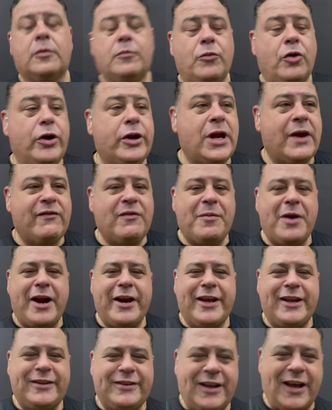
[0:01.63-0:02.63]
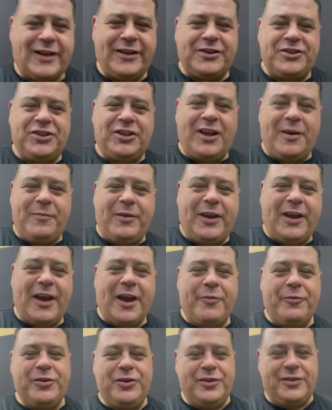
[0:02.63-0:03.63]
Morning everybody, it's Marco Chillemi.
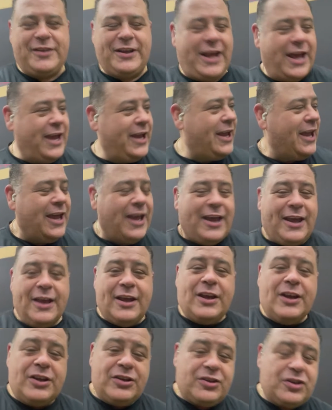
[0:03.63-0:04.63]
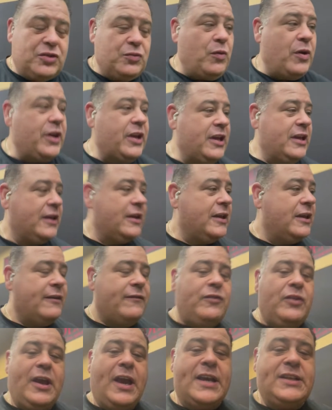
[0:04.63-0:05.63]
How are you today? Just want to
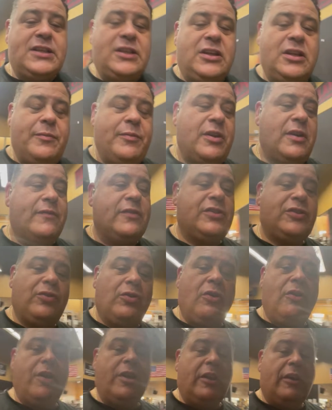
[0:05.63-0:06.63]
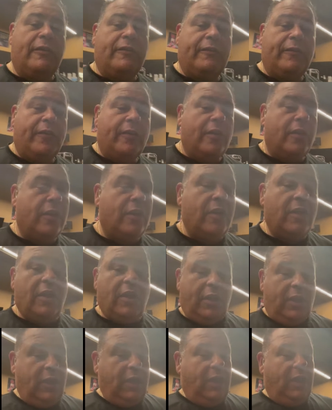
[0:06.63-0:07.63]
give you guys a little bit of a story of
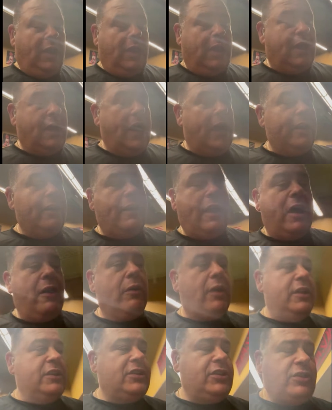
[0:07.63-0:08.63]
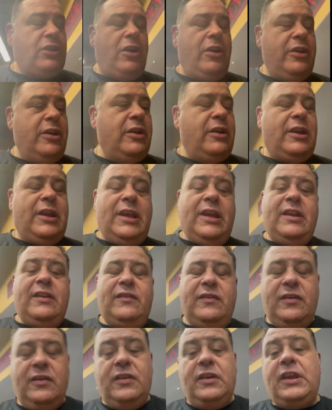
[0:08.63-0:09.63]
kind of how I started
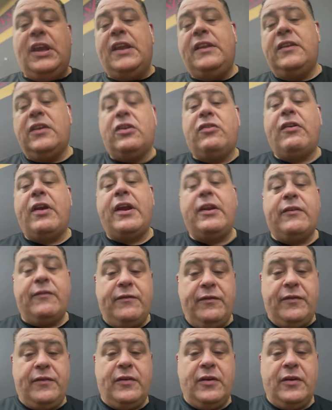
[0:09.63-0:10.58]
into the integrative